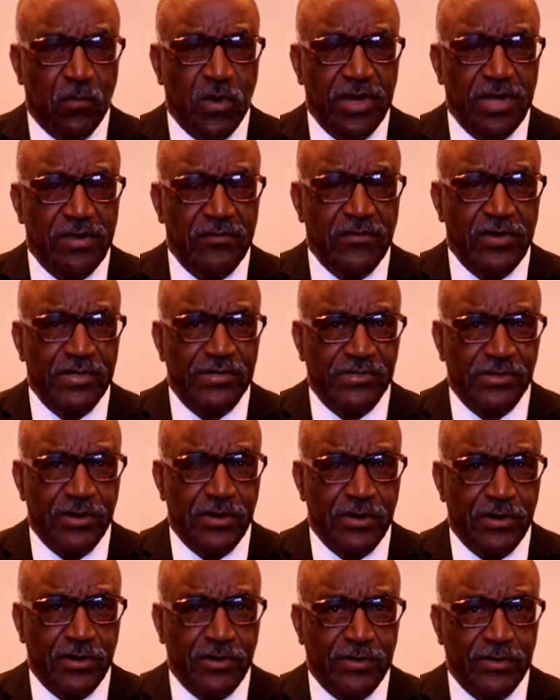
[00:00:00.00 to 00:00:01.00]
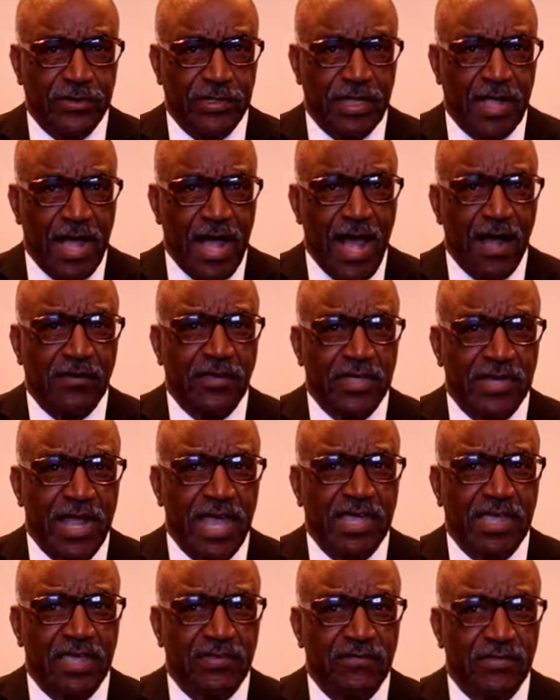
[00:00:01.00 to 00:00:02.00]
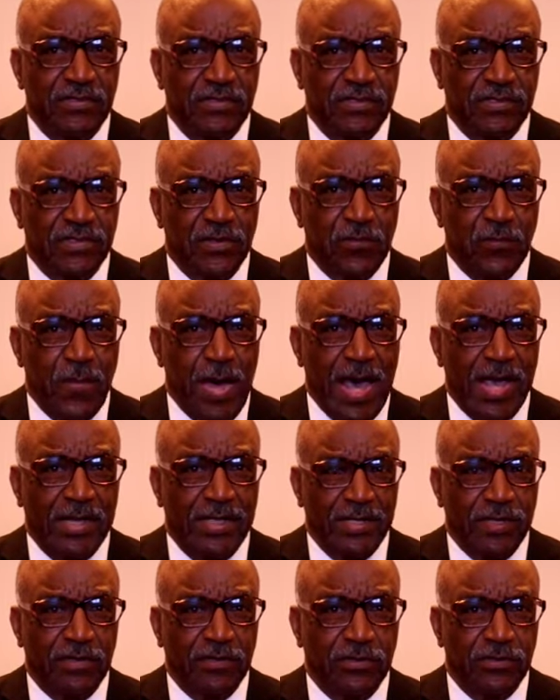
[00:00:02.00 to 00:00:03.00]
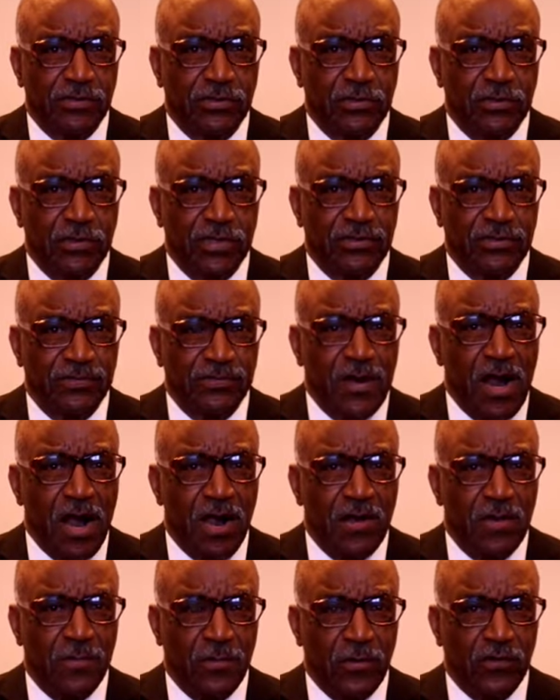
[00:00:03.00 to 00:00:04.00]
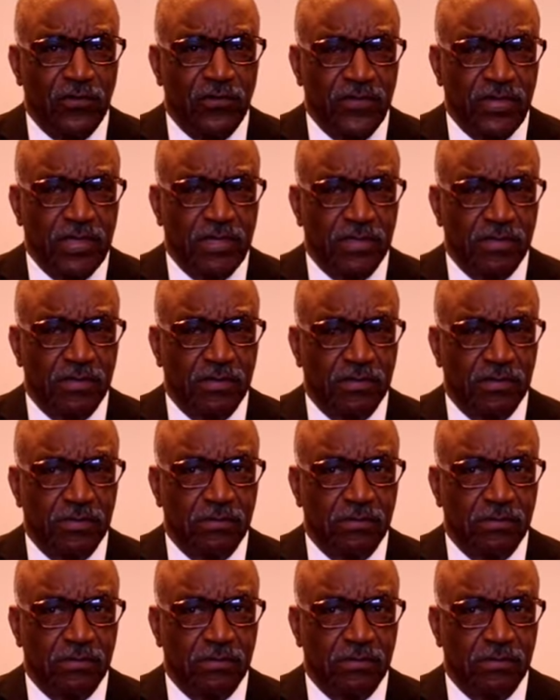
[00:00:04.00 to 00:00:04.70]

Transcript: So what in return, how can I give it to somebody else to inspire and motivate?